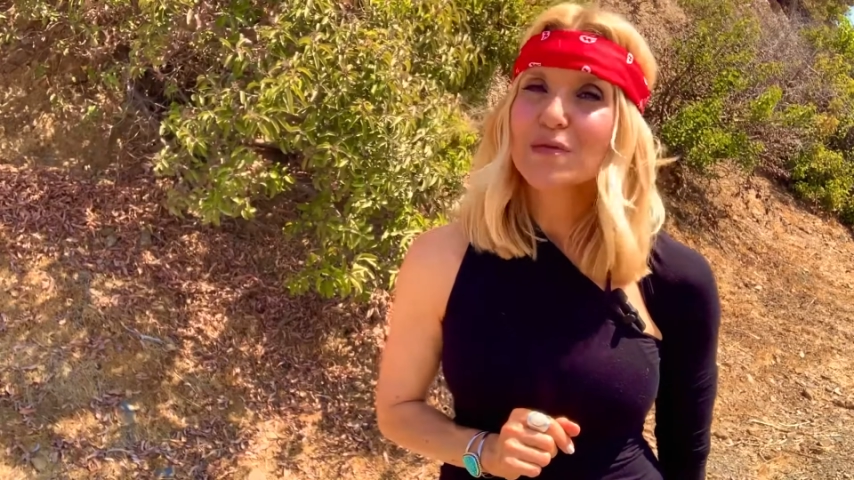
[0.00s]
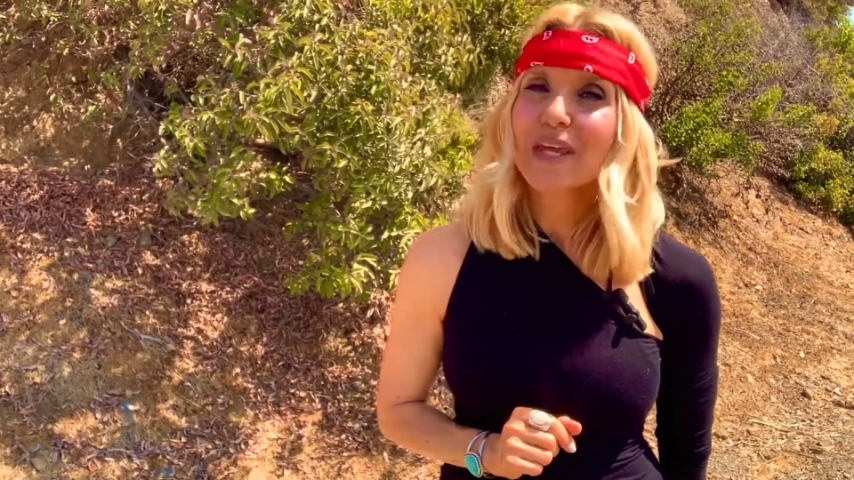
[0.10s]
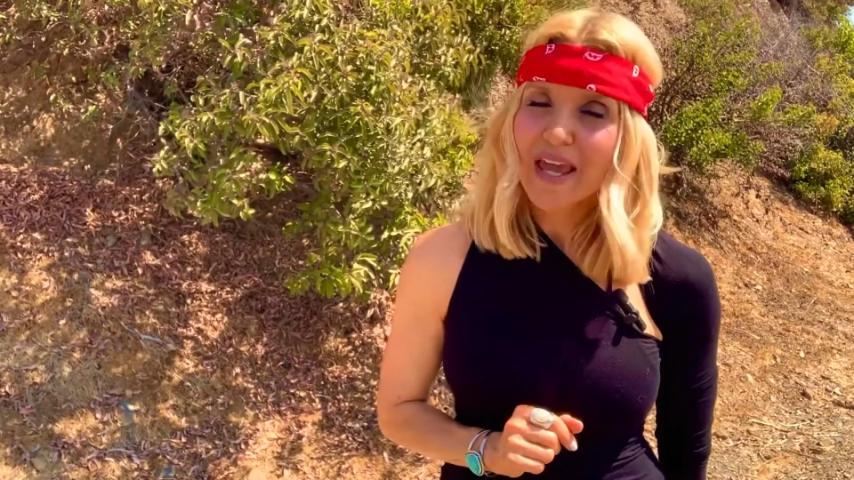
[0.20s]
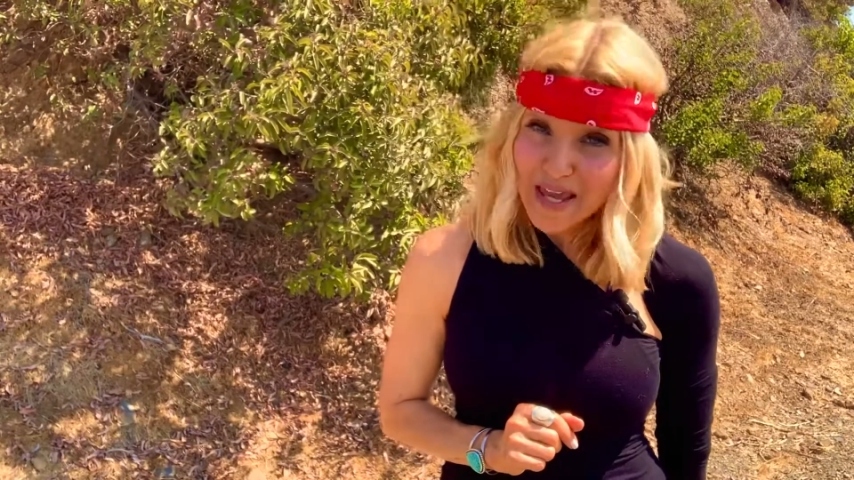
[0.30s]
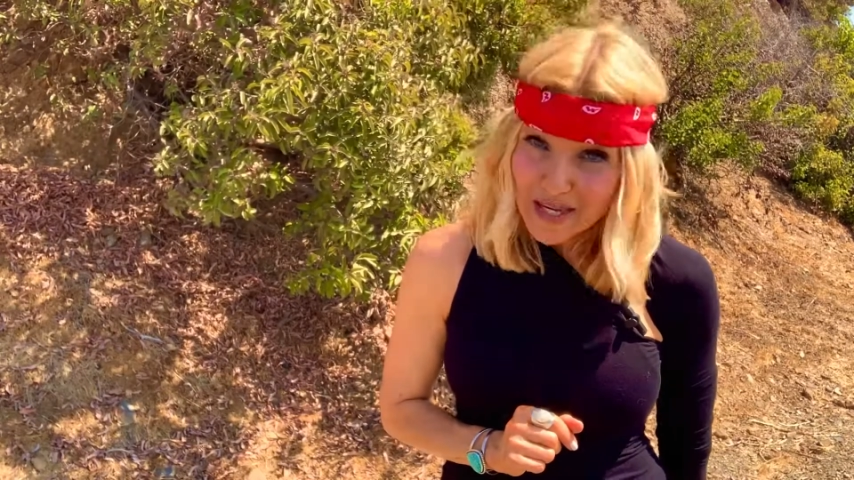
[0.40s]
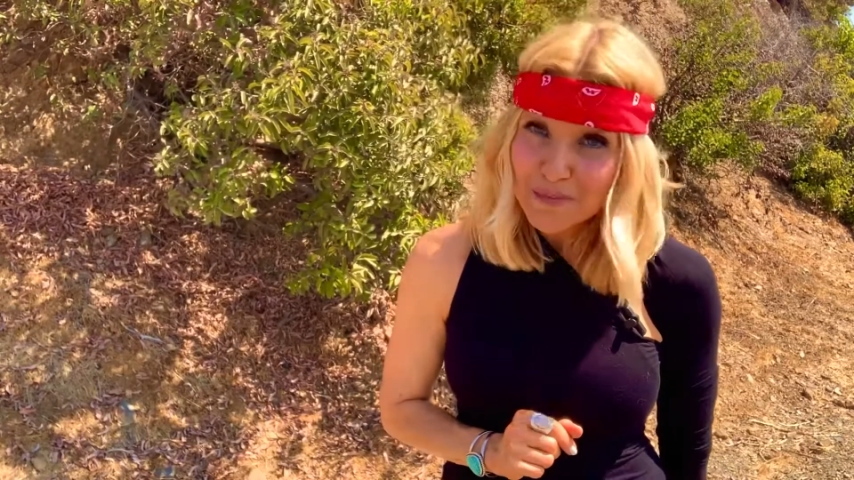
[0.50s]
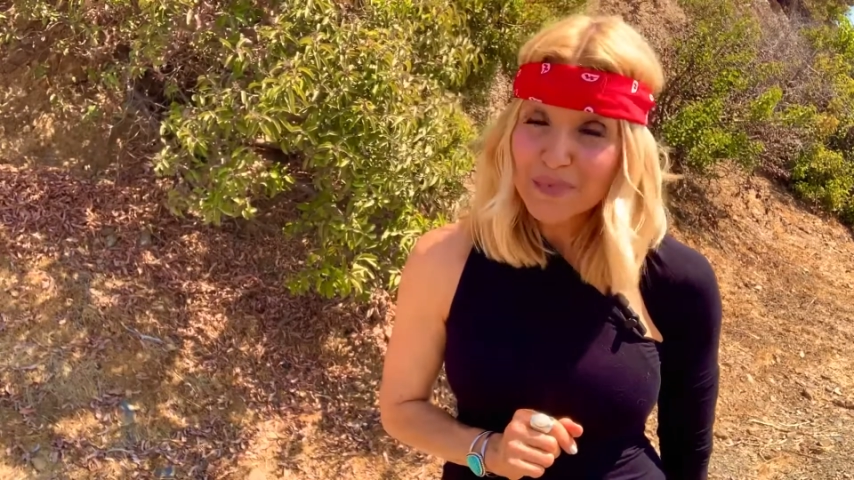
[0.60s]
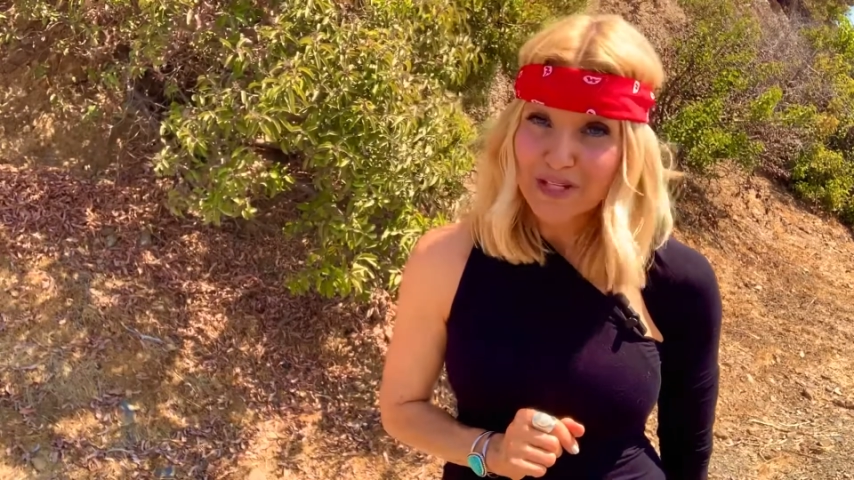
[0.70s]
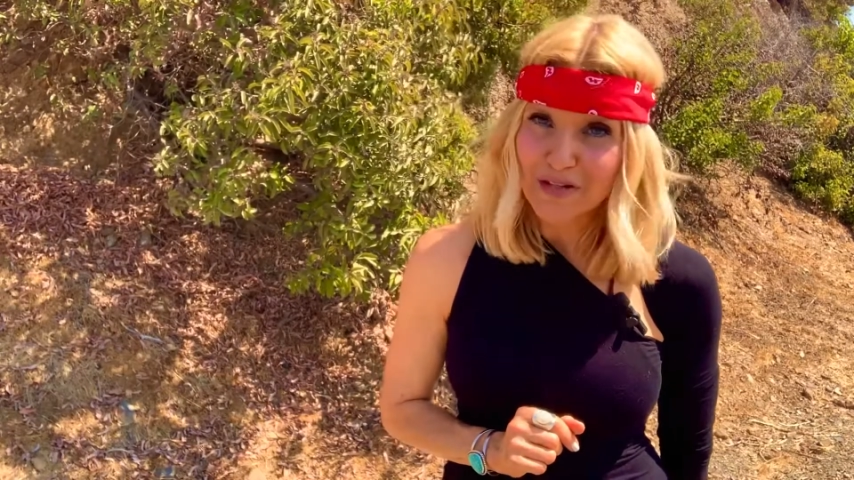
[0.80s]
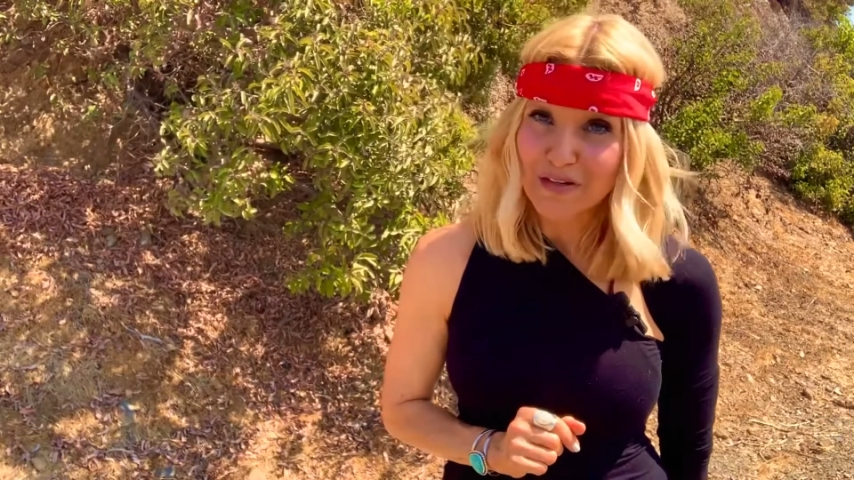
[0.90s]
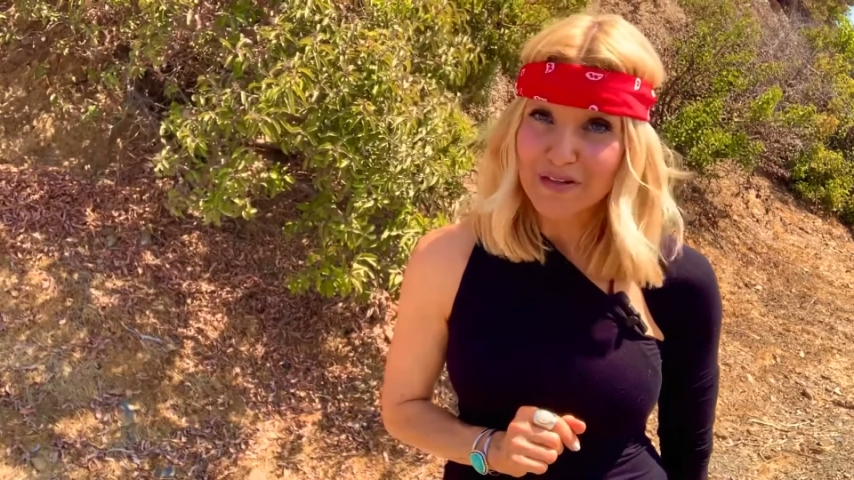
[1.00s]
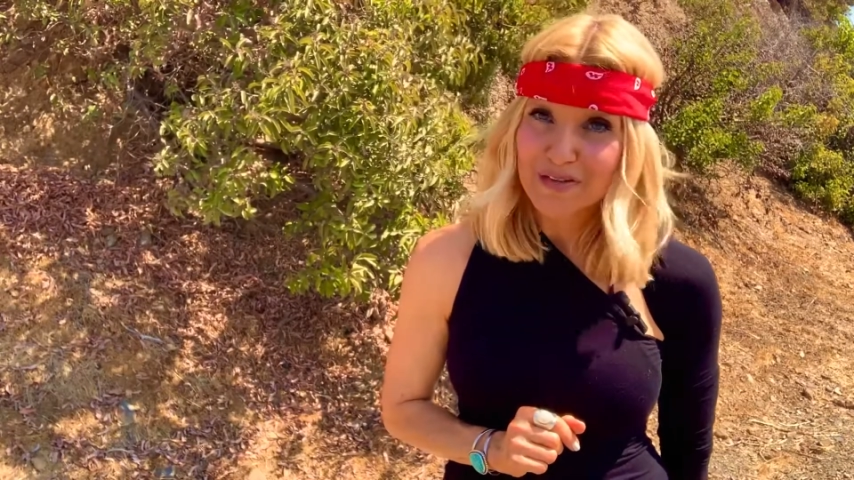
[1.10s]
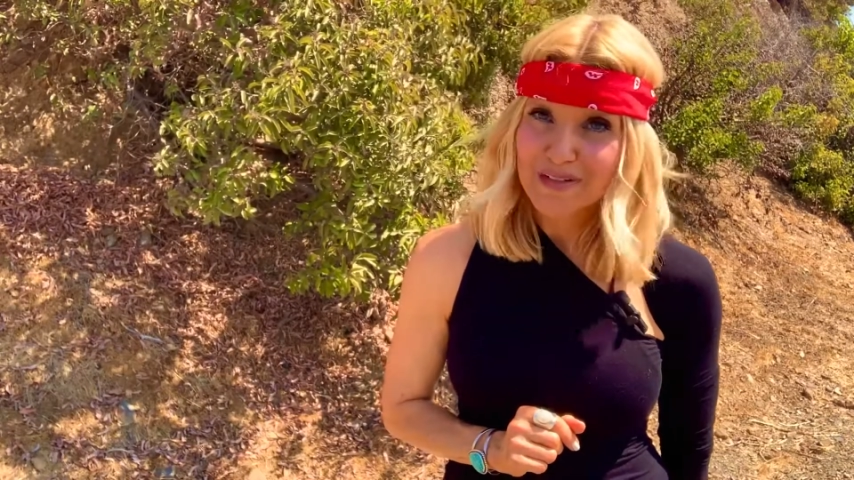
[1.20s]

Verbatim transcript: came here